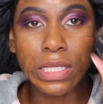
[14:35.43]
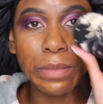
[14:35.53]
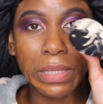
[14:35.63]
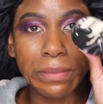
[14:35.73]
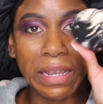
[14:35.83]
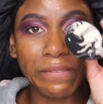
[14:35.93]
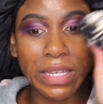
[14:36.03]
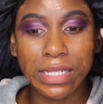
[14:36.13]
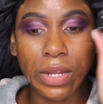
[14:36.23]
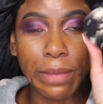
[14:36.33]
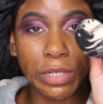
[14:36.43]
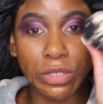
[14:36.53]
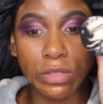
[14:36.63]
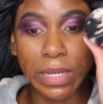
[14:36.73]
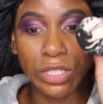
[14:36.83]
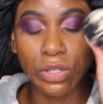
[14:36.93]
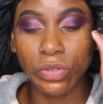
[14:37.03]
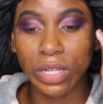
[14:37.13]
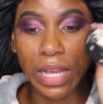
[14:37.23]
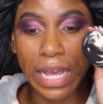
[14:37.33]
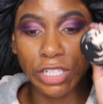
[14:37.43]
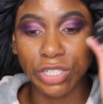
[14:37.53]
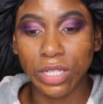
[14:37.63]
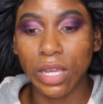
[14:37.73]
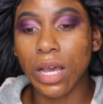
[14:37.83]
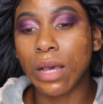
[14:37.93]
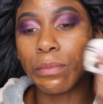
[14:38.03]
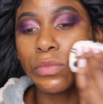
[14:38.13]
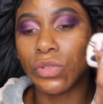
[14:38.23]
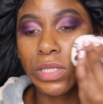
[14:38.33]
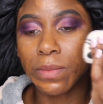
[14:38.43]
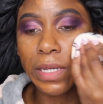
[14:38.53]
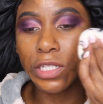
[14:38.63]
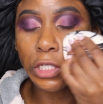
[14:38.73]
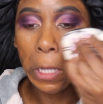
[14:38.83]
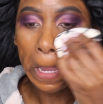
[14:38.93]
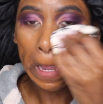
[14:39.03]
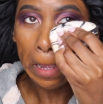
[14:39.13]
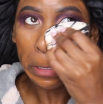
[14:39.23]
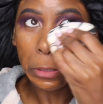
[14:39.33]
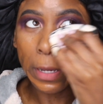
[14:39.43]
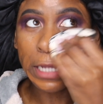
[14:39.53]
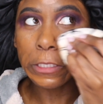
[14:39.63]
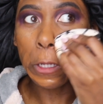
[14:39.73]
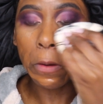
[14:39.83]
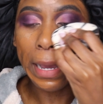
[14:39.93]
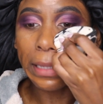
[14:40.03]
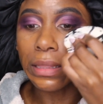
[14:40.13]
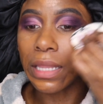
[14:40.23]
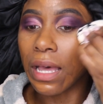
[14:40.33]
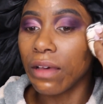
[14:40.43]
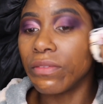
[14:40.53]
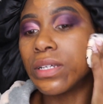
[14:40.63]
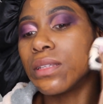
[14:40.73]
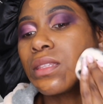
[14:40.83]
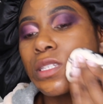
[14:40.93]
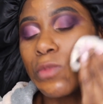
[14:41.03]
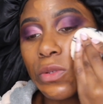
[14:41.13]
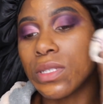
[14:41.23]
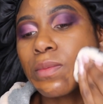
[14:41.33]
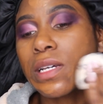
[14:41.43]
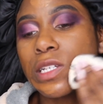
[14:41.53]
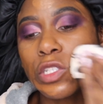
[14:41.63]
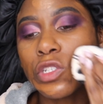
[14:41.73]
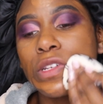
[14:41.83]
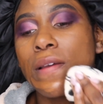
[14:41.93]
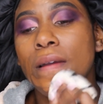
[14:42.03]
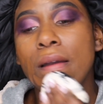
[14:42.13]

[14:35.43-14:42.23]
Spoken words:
To blend my face out, I'm gonna use my Sonia Kashi beauty sponge. You guys know I love this beauty sponge.